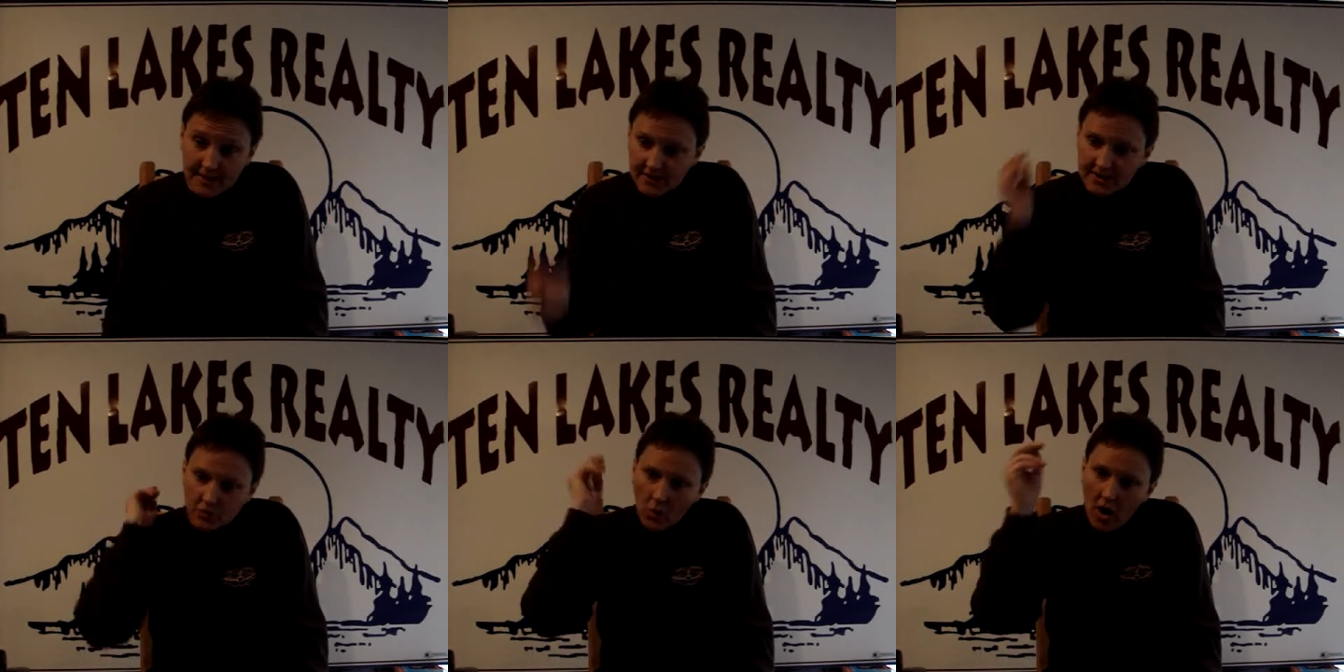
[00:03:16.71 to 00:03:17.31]
you
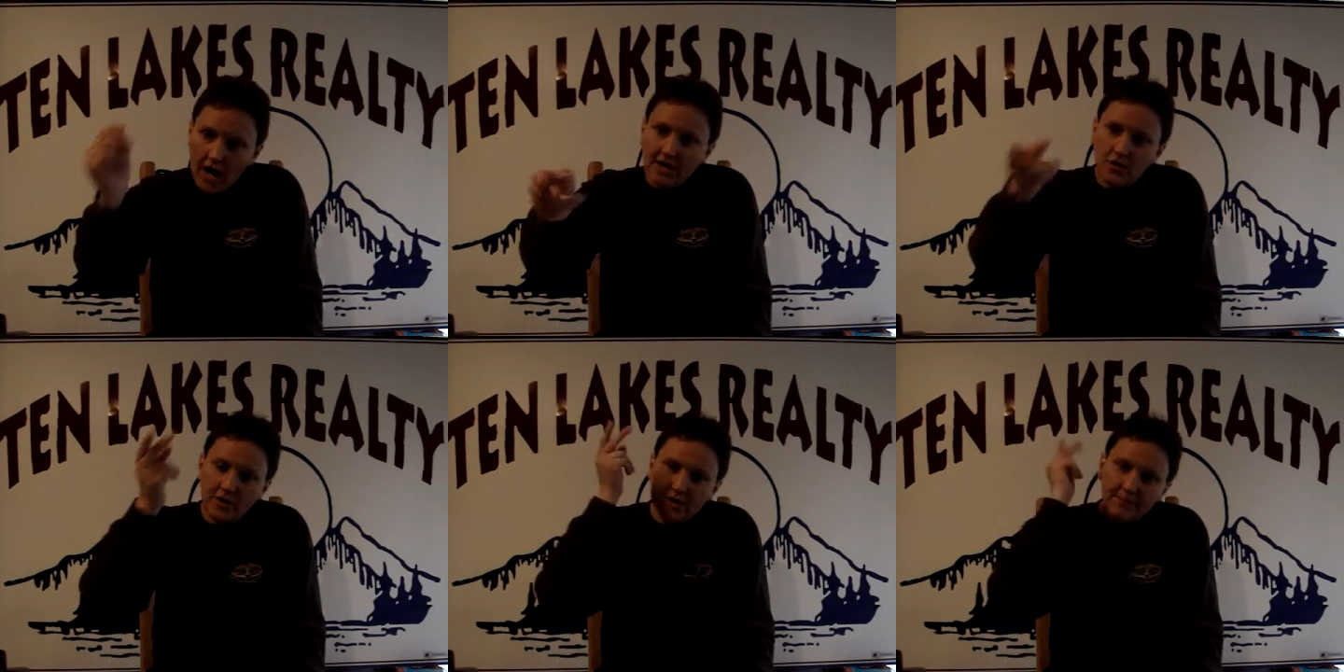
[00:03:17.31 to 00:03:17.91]
need to walk a
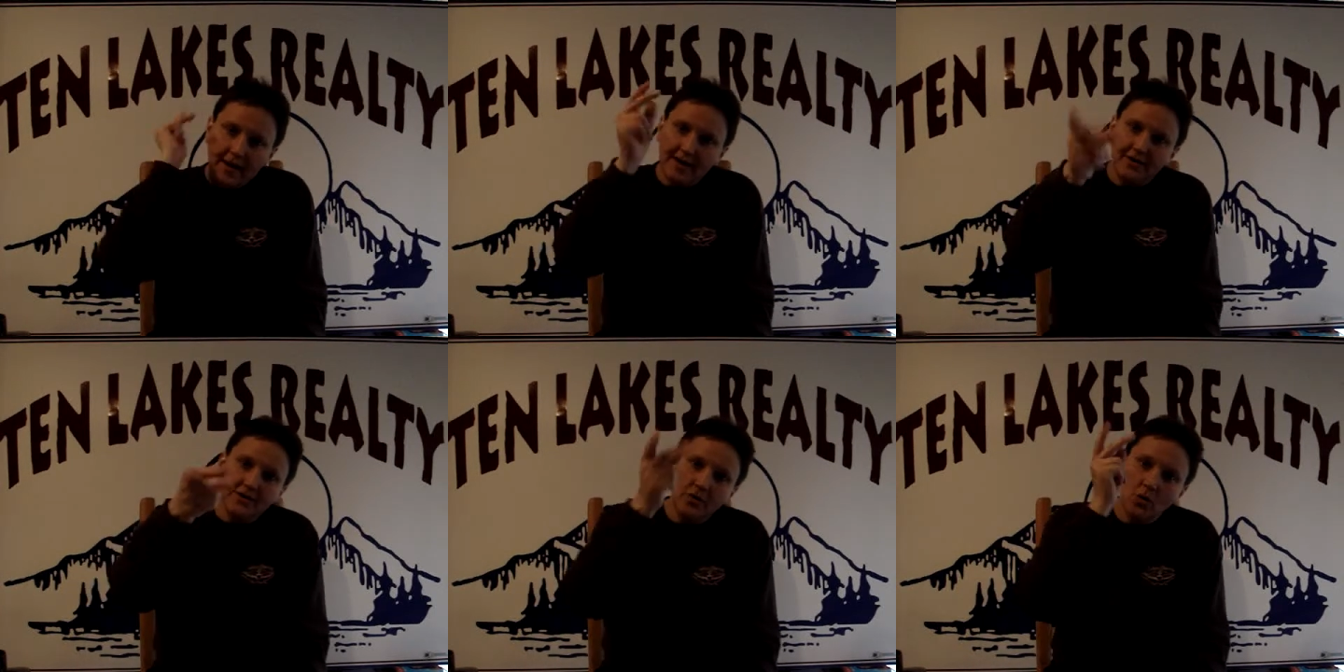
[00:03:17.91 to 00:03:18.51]
grid
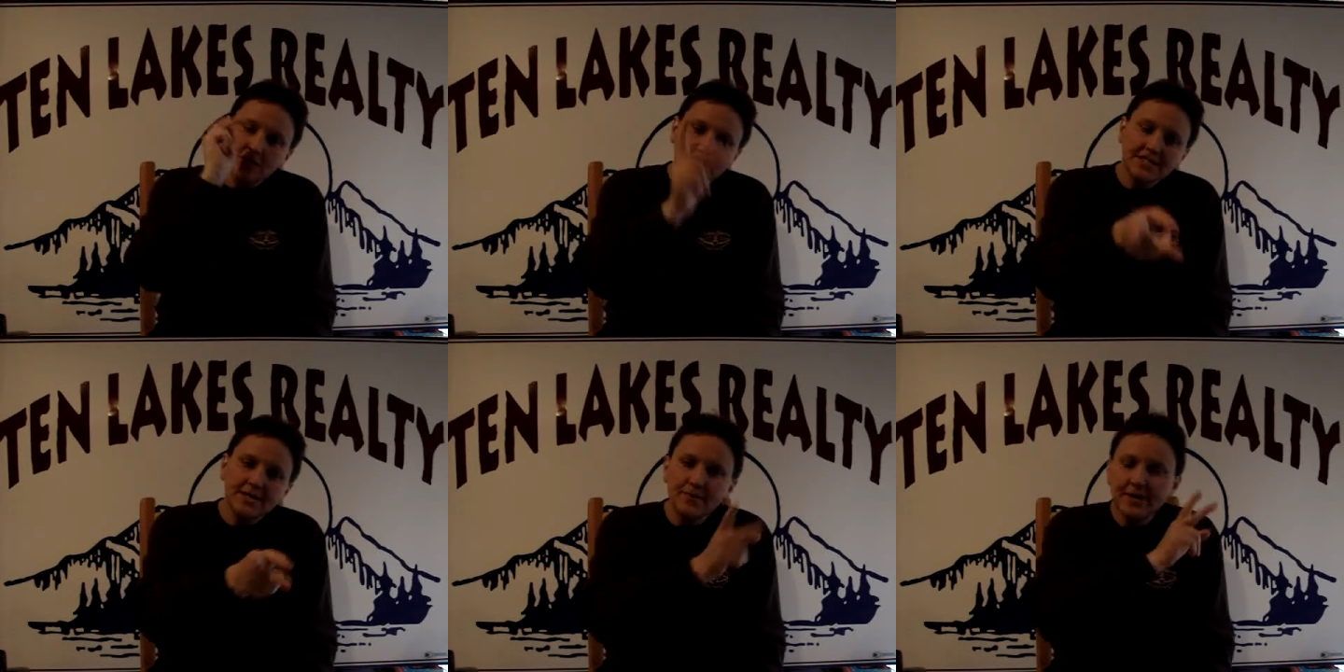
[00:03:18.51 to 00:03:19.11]
pattern or
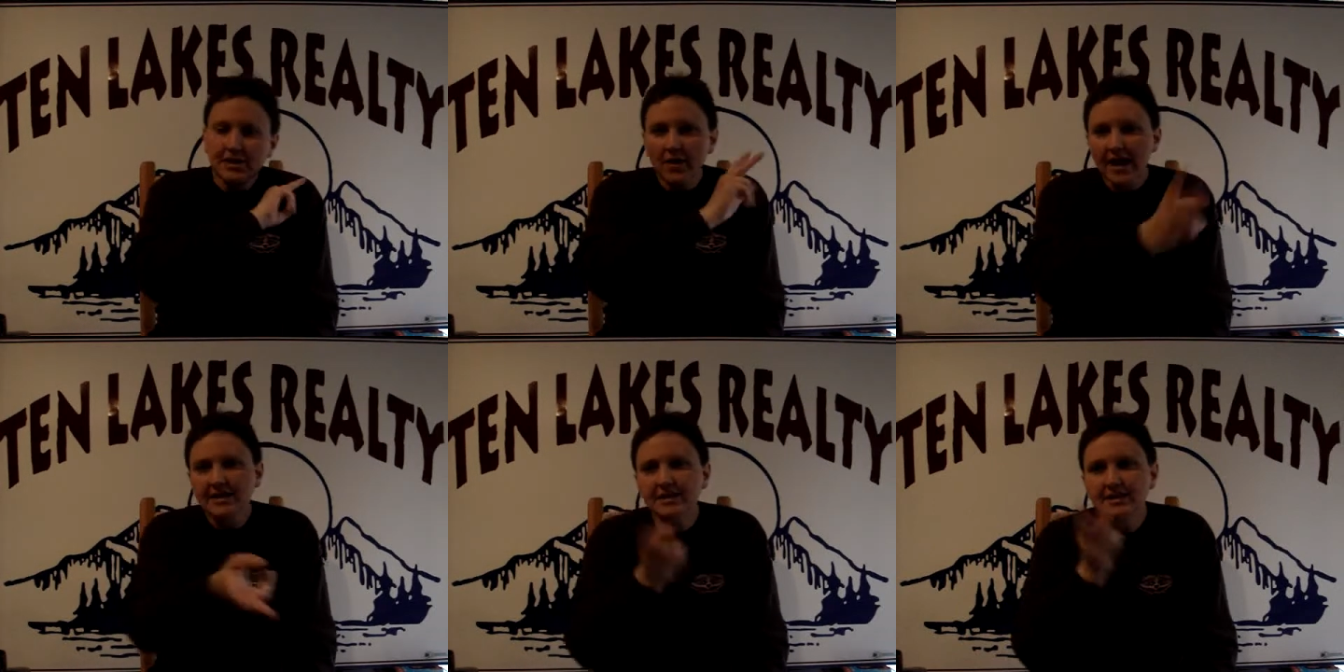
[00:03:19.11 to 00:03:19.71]
send somebody you
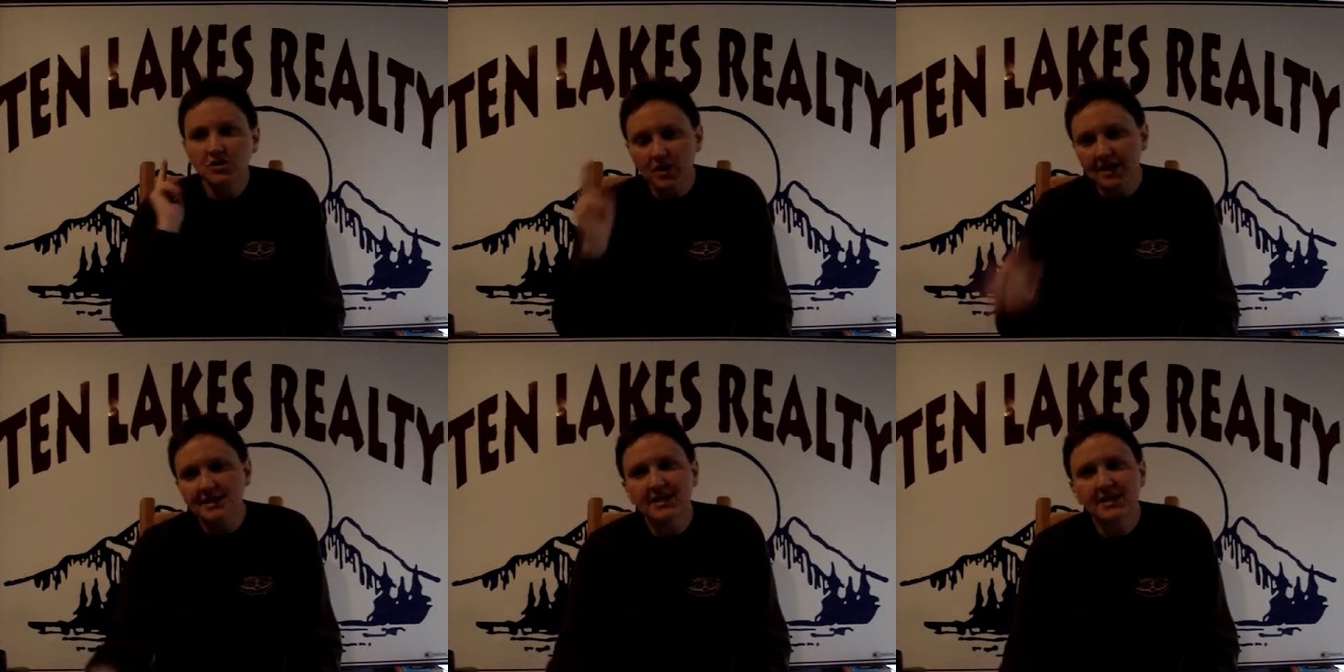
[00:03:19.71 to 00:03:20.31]
actually
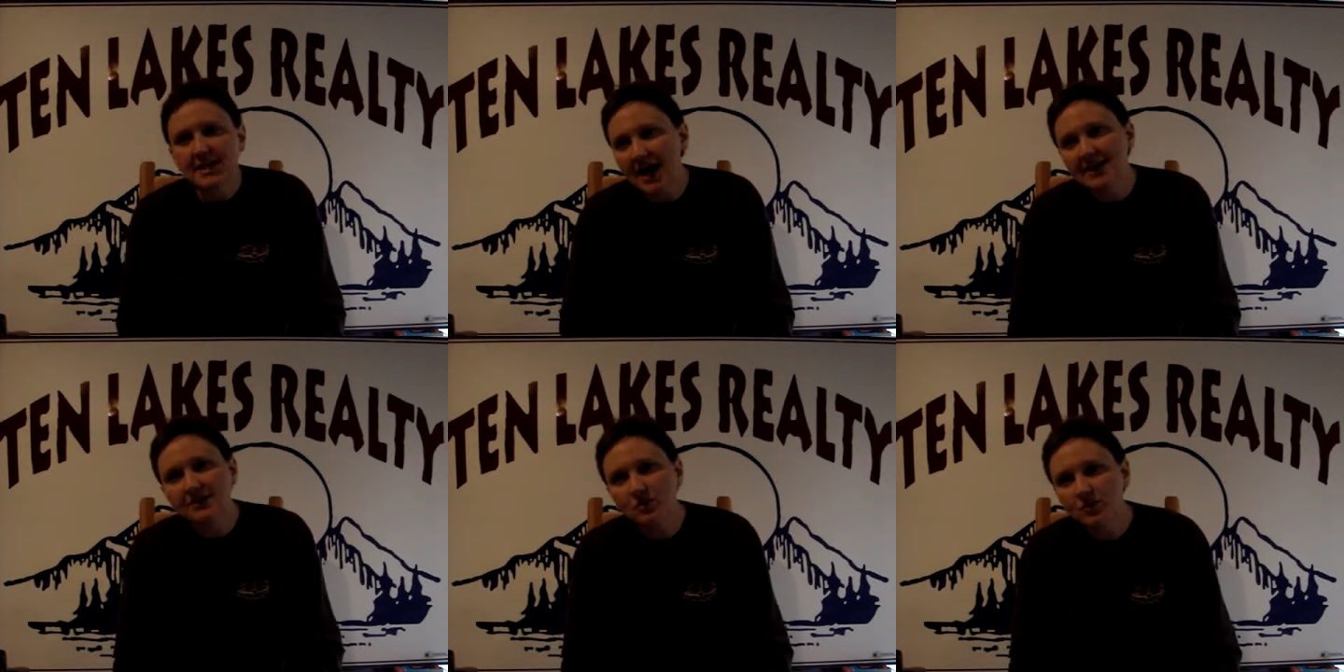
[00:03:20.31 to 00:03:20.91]
trust, and
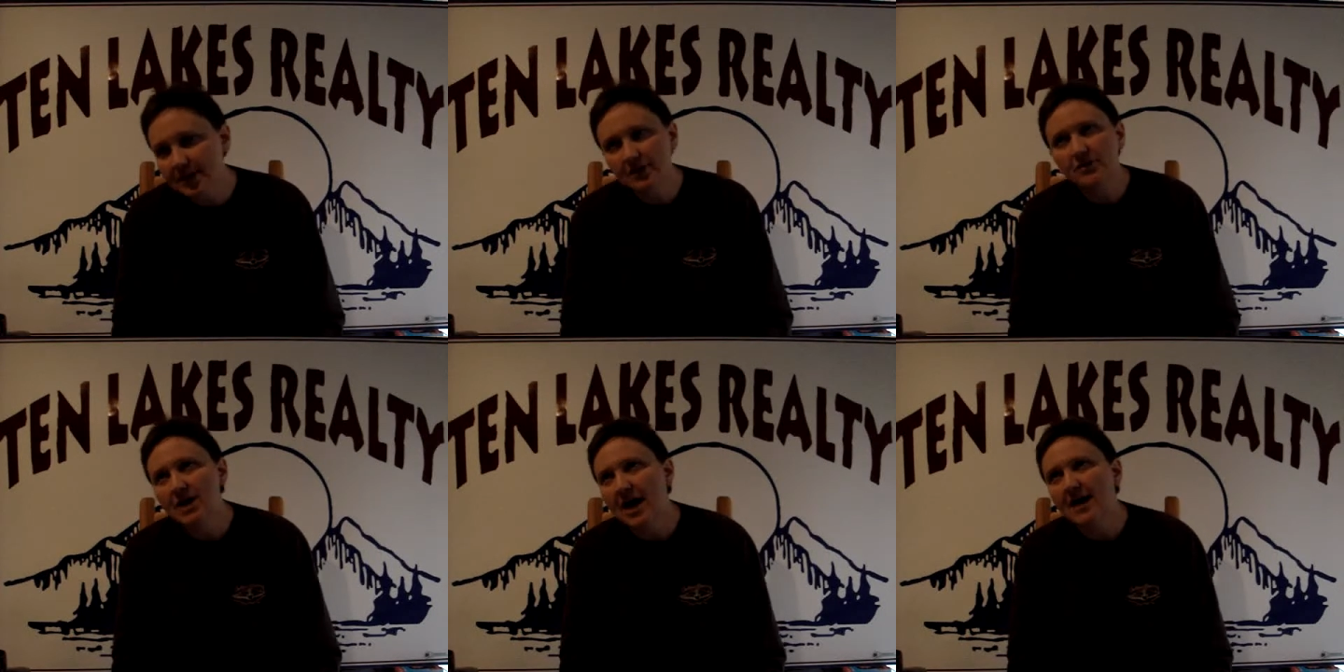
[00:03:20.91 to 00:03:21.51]
not the
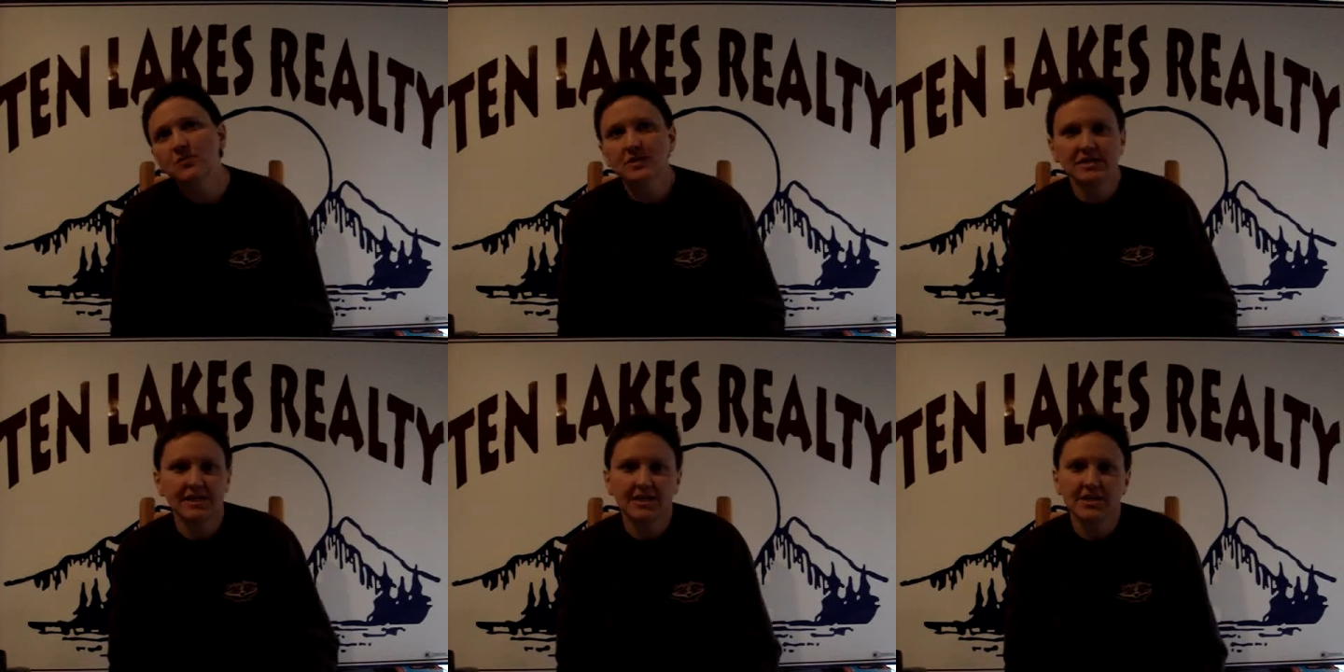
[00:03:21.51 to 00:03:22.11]
realtor, not the real
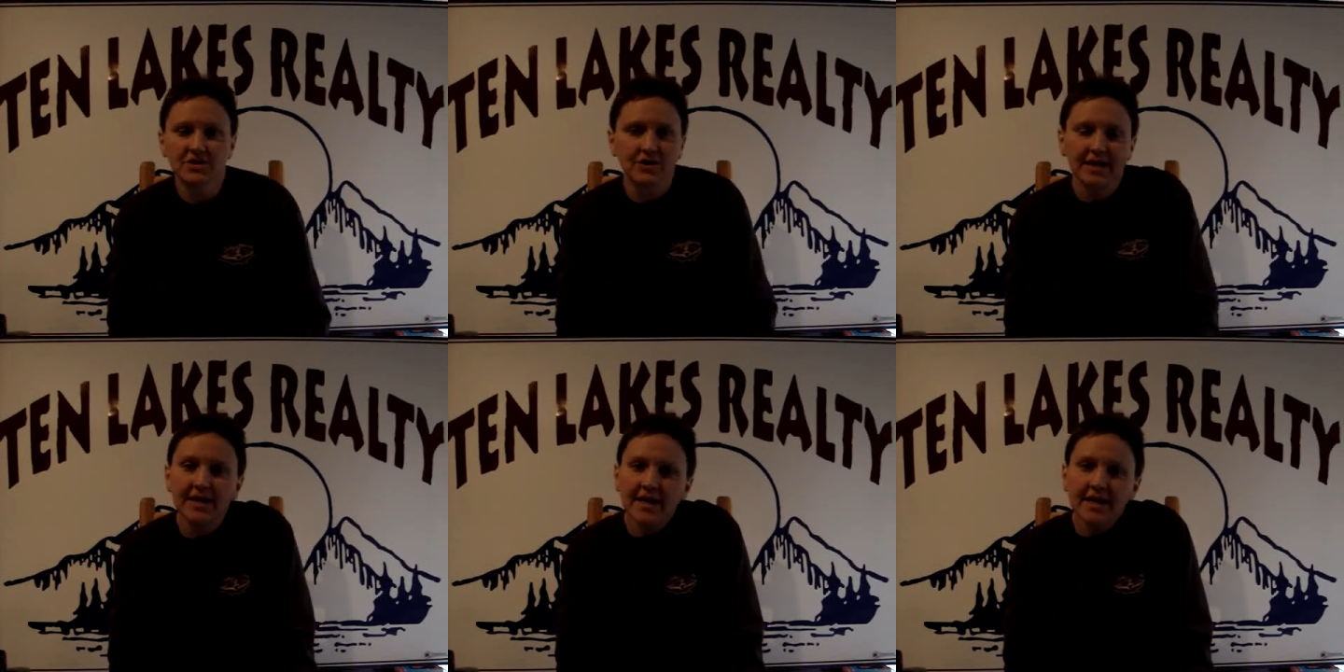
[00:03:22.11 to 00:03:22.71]
estate attorney,